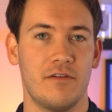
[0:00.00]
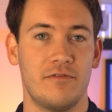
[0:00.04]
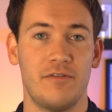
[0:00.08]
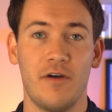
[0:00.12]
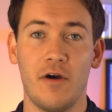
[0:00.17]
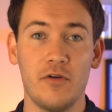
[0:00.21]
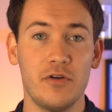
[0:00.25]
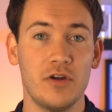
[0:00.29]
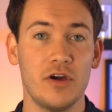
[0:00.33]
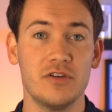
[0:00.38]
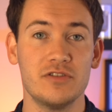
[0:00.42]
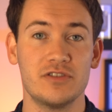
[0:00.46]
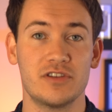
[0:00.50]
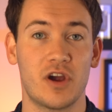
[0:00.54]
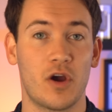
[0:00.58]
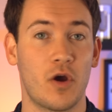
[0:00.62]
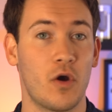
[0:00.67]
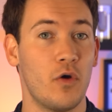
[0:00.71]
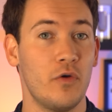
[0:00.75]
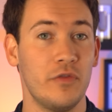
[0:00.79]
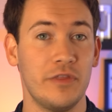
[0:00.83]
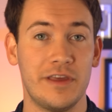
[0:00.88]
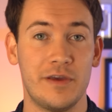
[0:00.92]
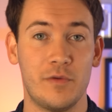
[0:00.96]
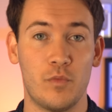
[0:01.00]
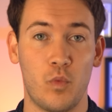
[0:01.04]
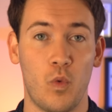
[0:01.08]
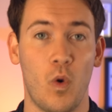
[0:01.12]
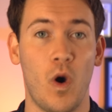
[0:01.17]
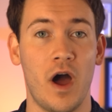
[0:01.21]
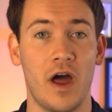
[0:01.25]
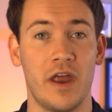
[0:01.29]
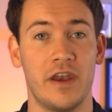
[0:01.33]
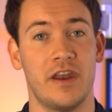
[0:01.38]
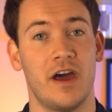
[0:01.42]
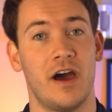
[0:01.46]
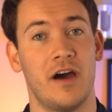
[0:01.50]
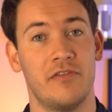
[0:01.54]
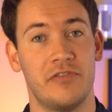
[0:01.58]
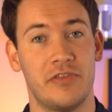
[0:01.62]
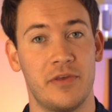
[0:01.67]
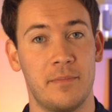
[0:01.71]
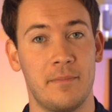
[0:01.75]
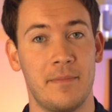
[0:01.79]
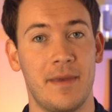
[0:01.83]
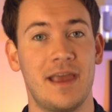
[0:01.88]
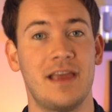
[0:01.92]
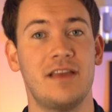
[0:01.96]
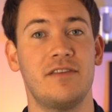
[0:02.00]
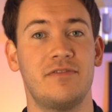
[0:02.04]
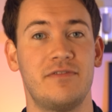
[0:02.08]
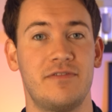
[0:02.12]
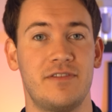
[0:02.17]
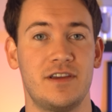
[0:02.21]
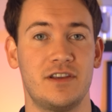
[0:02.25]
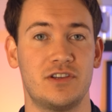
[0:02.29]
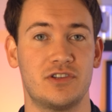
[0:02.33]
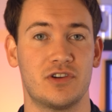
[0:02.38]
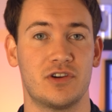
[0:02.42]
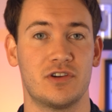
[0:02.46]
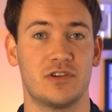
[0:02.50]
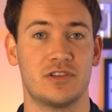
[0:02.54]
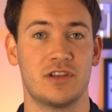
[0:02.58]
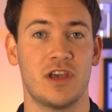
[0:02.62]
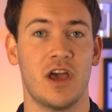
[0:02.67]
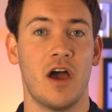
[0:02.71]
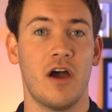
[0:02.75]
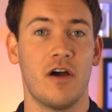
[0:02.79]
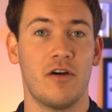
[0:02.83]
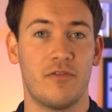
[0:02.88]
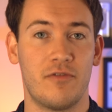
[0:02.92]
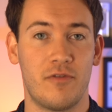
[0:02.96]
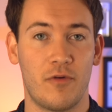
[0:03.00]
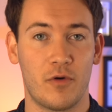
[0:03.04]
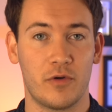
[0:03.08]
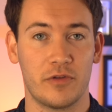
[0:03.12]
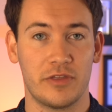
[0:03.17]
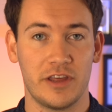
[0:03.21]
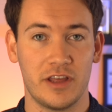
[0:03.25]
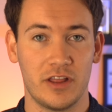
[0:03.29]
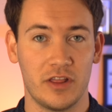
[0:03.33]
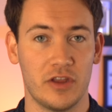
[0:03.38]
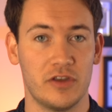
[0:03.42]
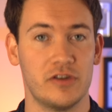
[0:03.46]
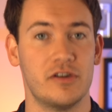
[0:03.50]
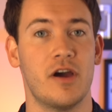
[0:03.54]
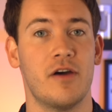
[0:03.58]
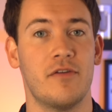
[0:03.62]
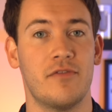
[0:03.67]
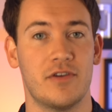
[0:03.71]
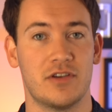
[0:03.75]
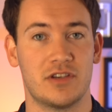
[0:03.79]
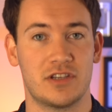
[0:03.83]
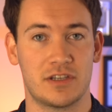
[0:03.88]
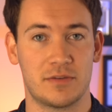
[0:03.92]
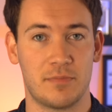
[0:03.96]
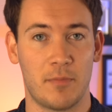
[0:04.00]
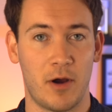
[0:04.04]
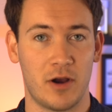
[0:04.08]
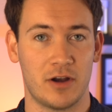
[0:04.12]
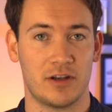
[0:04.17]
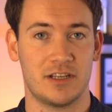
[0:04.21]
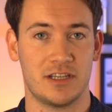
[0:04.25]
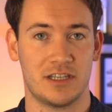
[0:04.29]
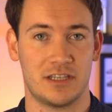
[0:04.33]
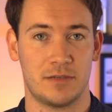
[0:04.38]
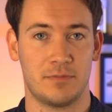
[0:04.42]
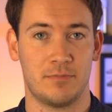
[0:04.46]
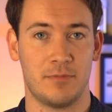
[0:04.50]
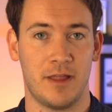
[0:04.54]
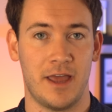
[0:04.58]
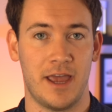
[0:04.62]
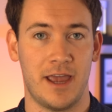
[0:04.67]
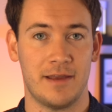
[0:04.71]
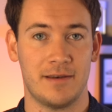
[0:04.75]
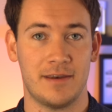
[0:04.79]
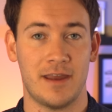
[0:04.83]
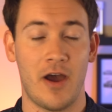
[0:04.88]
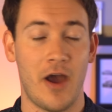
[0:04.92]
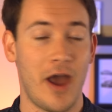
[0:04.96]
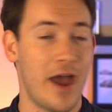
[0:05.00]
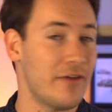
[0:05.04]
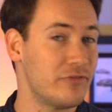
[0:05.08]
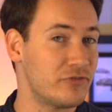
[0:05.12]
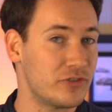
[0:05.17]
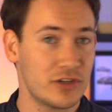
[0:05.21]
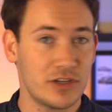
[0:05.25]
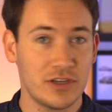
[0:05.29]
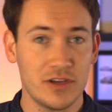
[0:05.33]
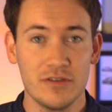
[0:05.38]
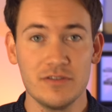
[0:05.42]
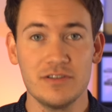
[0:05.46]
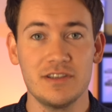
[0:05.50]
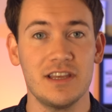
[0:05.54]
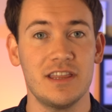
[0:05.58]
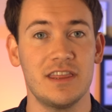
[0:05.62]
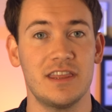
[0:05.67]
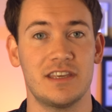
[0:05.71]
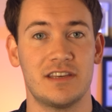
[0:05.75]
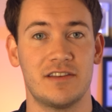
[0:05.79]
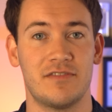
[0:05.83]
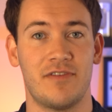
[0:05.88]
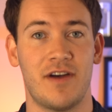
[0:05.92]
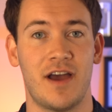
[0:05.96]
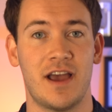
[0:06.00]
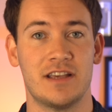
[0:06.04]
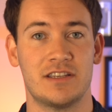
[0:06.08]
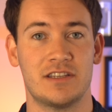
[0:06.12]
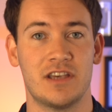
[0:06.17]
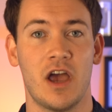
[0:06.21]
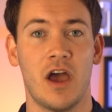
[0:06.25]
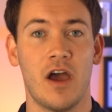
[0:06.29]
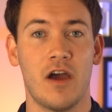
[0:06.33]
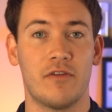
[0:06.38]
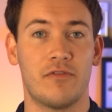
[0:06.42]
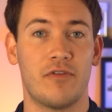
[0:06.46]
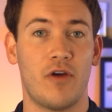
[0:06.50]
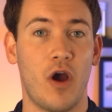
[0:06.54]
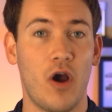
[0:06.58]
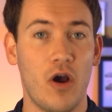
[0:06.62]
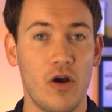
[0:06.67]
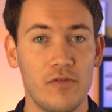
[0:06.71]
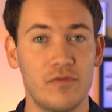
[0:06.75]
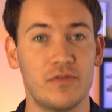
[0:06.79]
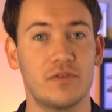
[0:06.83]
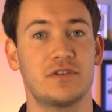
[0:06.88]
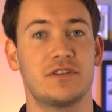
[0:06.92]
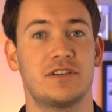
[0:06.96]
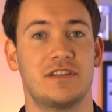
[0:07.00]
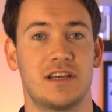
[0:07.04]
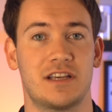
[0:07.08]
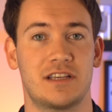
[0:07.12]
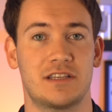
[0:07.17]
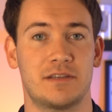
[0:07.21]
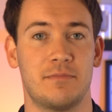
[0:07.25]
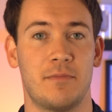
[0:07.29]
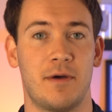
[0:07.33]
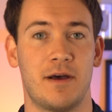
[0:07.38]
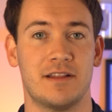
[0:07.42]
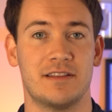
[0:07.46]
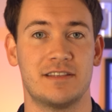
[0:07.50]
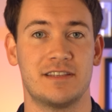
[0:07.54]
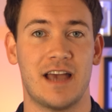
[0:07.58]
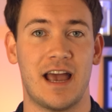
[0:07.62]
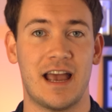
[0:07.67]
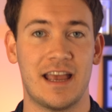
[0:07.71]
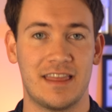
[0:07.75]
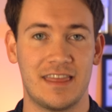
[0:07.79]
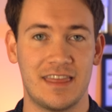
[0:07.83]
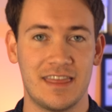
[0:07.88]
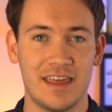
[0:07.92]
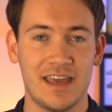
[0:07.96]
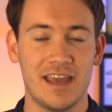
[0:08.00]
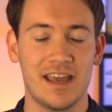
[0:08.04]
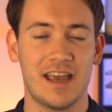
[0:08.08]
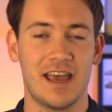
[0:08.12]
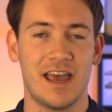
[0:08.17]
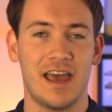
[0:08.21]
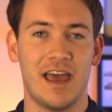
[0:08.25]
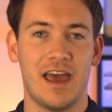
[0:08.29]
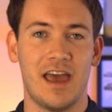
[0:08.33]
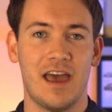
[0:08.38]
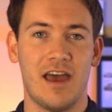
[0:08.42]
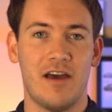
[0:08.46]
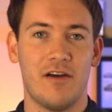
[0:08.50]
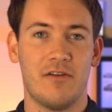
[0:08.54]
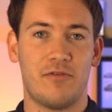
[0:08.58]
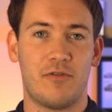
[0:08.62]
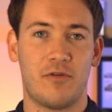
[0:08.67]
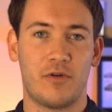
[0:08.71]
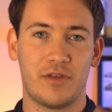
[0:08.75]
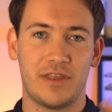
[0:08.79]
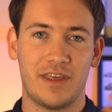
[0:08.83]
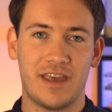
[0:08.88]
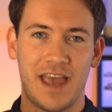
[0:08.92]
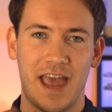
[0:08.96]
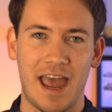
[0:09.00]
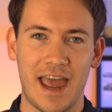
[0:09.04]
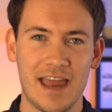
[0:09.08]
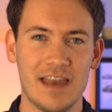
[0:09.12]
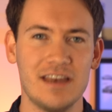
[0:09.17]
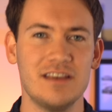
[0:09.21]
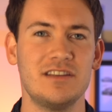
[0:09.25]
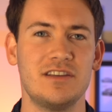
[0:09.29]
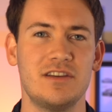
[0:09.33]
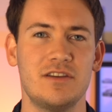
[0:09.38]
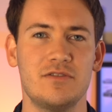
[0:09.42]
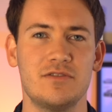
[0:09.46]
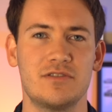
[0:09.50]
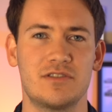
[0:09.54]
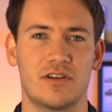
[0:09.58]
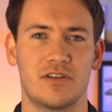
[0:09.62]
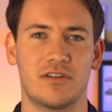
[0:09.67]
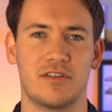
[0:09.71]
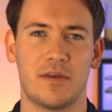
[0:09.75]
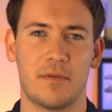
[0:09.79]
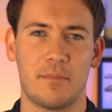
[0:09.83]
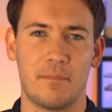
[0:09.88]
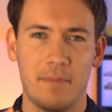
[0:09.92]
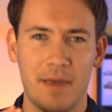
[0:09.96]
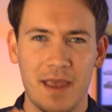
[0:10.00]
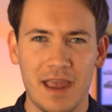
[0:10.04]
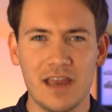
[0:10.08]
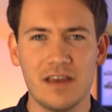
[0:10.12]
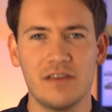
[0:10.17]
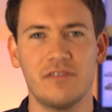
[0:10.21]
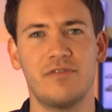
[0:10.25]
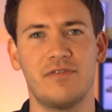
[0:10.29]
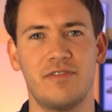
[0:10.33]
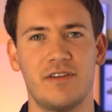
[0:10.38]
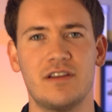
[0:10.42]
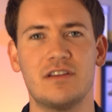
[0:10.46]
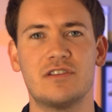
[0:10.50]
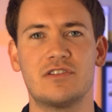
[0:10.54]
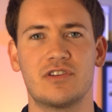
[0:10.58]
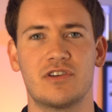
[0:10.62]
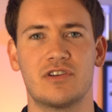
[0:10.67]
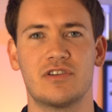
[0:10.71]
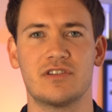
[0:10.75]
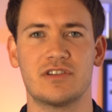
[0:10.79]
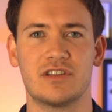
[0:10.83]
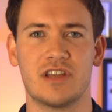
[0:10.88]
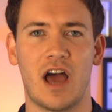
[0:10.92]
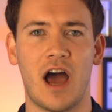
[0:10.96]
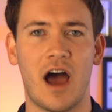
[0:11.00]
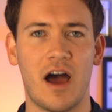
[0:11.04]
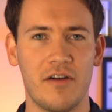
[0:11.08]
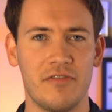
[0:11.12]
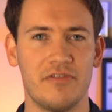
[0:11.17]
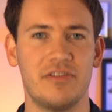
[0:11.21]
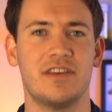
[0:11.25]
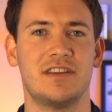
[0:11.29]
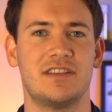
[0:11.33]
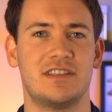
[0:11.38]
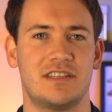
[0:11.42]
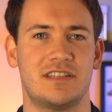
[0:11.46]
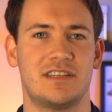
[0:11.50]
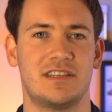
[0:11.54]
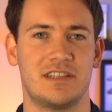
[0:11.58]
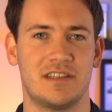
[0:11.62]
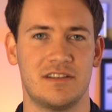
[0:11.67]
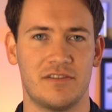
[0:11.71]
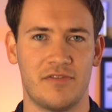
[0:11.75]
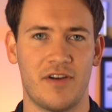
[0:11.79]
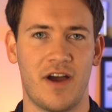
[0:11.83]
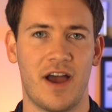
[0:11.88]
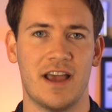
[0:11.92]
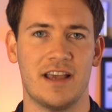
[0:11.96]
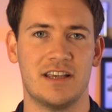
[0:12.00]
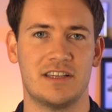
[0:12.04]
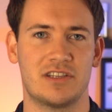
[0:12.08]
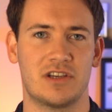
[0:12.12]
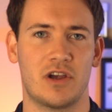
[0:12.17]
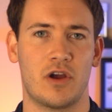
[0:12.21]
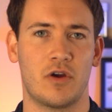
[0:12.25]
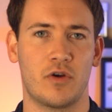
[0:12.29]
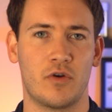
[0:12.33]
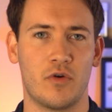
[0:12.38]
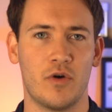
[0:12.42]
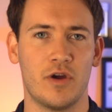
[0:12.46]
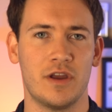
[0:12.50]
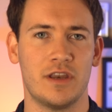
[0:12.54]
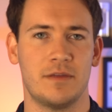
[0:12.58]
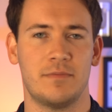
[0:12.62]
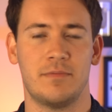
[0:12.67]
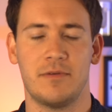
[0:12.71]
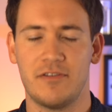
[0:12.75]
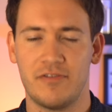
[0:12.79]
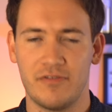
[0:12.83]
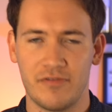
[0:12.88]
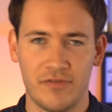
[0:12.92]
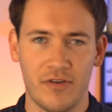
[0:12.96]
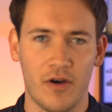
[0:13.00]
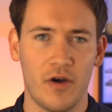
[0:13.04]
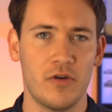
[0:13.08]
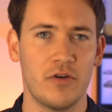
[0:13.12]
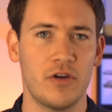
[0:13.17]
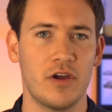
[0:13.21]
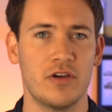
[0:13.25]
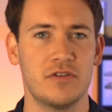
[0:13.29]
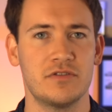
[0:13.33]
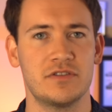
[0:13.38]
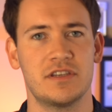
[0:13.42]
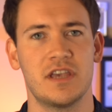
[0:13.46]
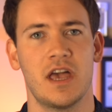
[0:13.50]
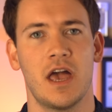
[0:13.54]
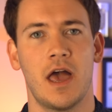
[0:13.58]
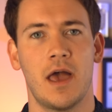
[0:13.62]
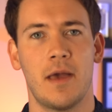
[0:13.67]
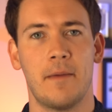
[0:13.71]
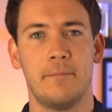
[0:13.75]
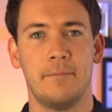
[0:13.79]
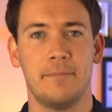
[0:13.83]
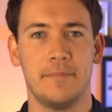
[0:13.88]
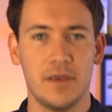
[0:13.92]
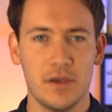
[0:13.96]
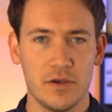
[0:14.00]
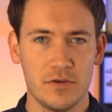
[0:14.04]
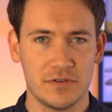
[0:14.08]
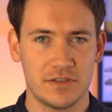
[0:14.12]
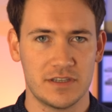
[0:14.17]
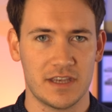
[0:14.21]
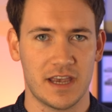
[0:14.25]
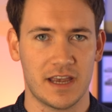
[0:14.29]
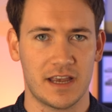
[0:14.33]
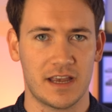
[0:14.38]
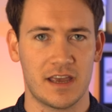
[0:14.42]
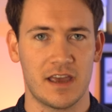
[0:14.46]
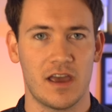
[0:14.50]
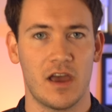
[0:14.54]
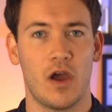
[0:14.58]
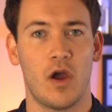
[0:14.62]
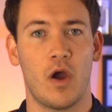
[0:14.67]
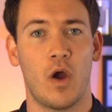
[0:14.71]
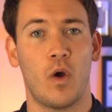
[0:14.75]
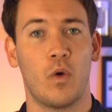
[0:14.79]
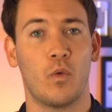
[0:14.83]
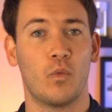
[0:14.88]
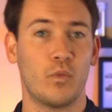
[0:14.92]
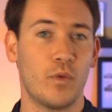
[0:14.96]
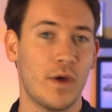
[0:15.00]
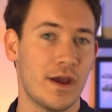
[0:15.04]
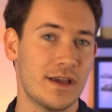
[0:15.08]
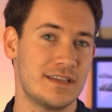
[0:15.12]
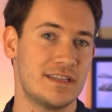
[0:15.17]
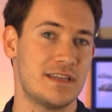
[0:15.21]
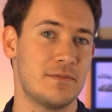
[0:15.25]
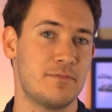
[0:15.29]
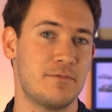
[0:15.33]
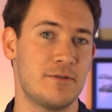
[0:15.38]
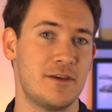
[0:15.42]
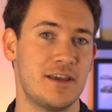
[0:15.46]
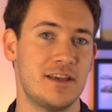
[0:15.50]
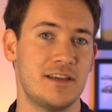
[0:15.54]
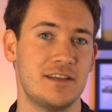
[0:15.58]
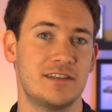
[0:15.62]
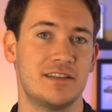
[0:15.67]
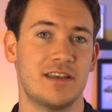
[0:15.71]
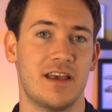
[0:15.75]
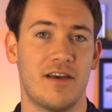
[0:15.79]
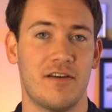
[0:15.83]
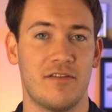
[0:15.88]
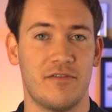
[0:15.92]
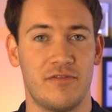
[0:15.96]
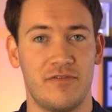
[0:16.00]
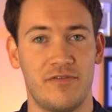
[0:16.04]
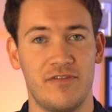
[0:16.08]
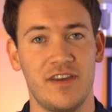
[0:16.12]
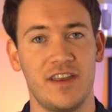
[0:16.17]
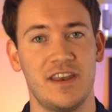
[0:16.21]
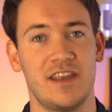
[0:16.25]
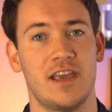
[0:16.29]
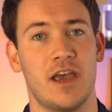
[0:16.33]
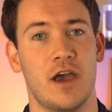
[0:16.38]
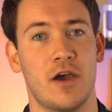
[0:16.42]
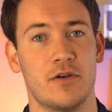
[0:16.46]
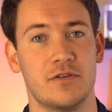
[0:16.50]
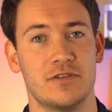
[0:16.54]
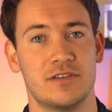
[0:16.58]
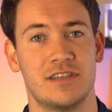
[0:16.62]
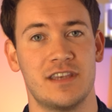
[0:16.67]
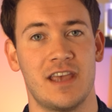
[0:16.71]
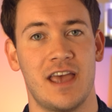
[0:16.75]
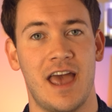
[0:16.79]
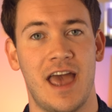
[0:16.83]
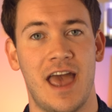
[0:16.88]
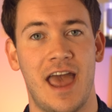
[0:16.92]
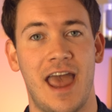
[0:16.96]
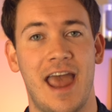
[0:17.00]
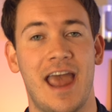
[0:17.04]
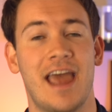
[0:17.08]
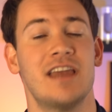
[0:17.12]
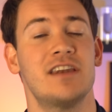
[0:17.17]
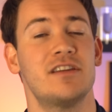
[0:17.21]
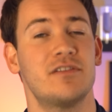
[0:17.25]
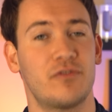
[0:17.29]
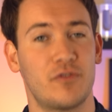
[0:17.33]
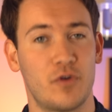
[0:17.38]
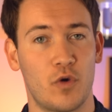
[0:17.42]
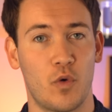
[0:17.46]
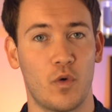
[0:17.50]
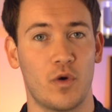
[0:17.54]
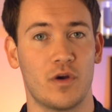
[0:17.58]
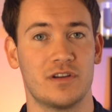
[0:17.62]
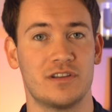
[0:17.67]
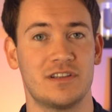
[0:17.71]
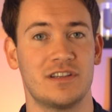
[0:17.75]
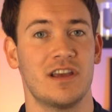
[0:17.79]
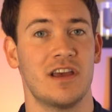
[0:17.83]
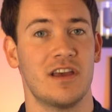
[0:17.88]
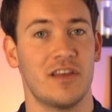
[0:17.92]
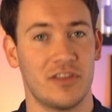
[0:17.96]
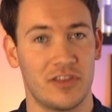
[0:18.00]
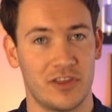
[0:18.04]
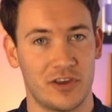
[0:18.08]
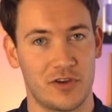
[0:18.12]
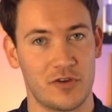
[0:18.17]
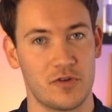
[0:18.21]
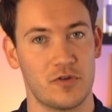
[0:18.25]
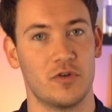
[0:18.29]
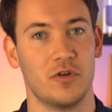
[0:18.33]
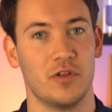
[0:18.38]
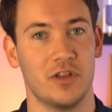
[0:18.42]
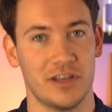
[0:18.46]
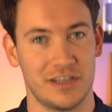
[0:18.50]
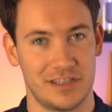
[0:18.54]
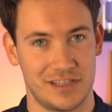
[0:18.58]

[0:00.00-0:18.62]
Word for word: Photos are only one of the main features for the Lenovo Smart Display. Now, after using the device for over six months, I think for the end user, the main features of this device are going to be photos, music, recipes, videos, and of course, the Google